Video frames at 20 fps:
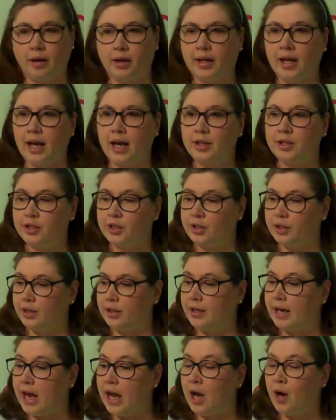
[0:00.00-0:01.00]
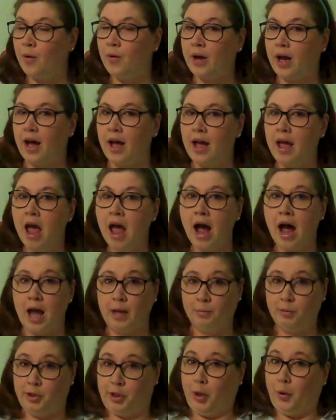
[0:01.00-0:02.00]
Gosh, now
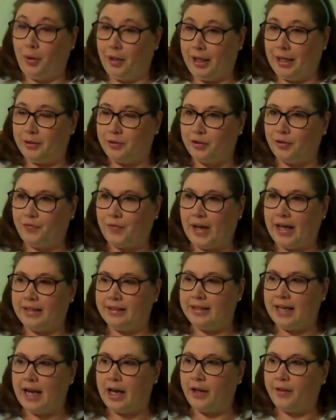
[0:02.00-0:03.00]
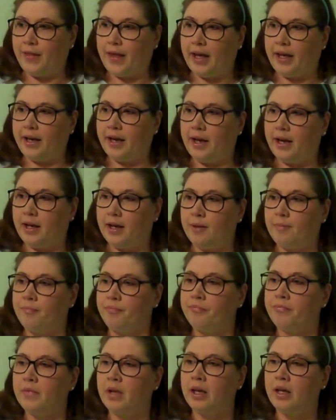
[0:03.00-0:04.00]
I'm so electrified now
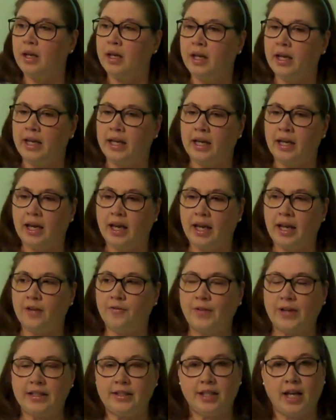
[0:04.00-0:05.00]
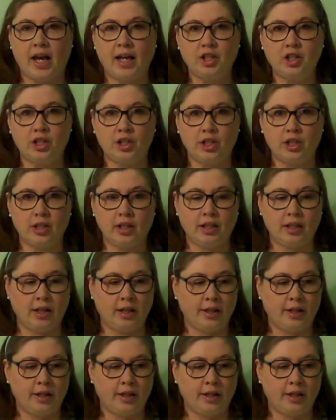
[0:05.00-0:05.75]
that if I touch